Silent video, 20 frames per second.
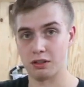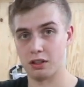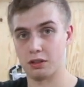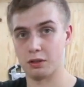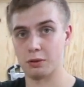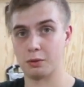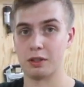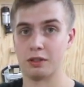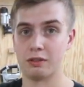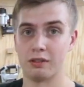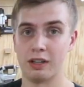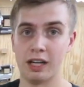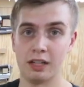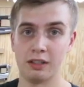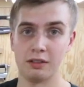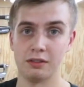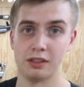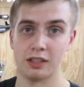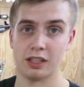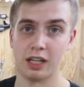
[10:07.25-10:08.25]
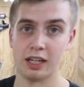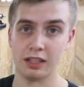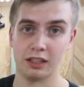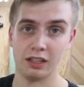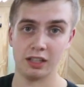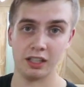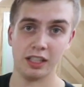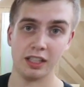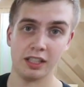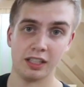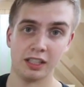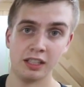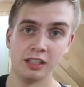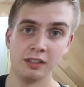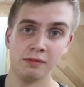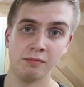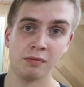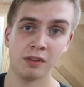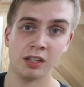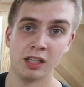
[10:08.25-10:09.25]
all the way around that I like.
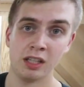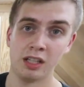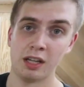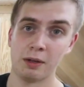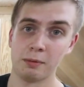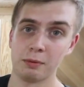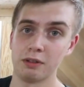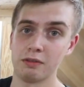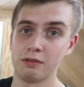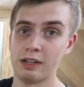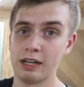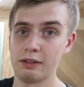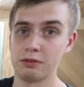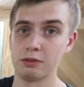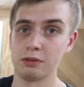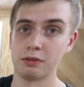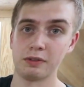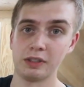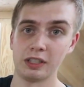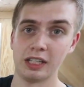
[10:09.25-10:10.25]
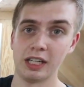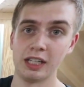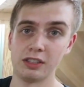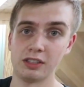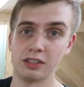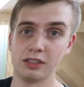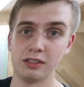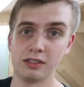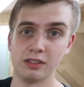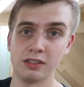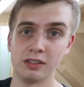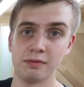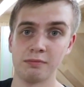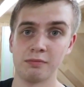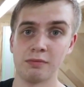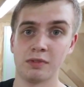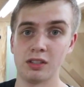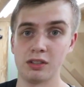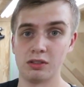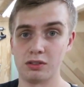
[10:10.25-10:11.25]
I'm going to round over the edges,
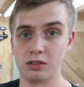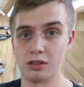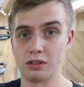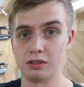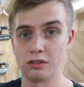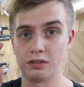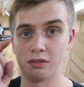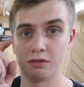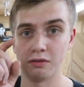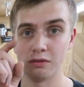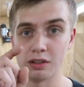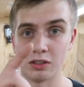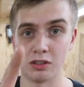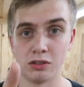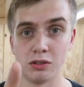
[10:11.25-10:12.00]
so let's